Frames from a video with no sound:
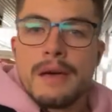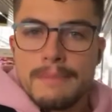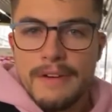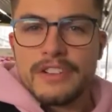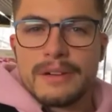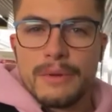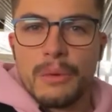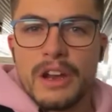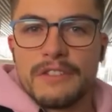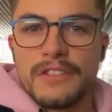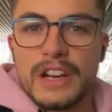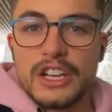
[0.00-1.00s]
Method number 1 of
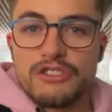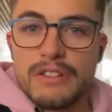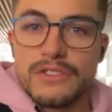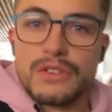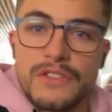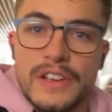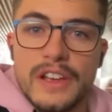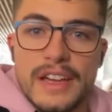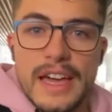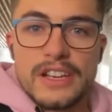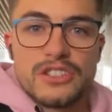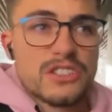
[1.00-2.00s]
finding street photography
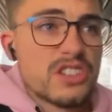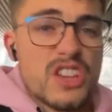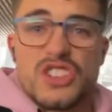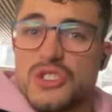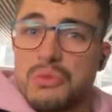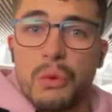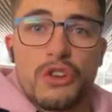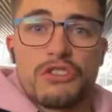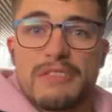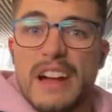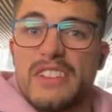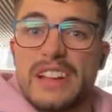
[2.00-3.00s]
locations, just wander
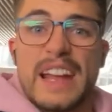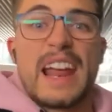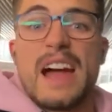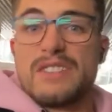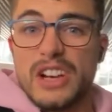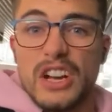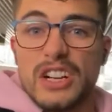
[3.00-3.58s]
around and have a look.